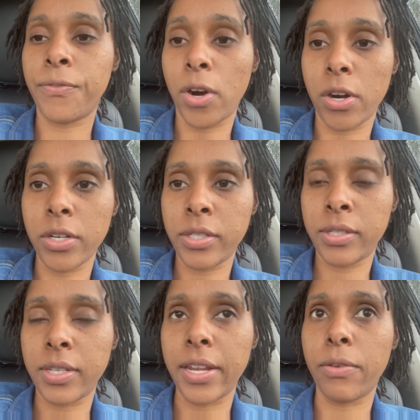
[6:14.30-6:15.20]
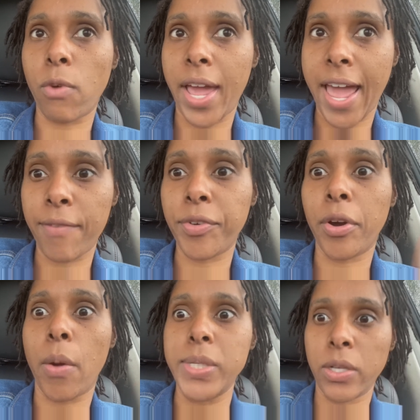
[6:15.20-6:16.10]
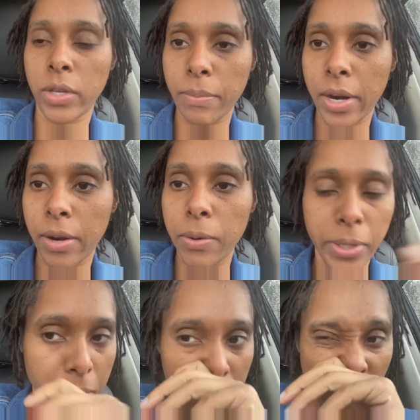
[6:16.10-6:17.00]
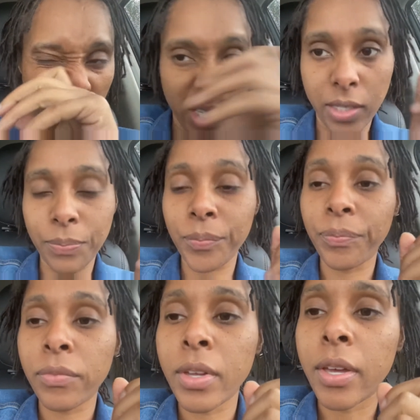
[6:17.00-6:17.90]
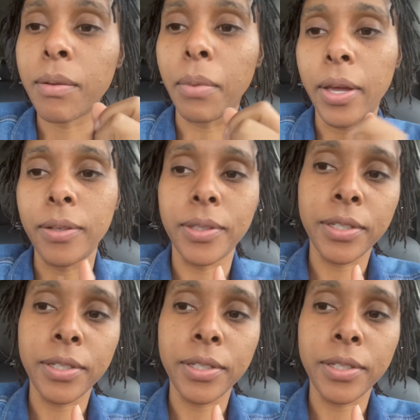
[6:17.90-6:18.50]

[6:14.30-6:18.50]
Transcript: first and then right after I went to go get my hair retwisted. But I'll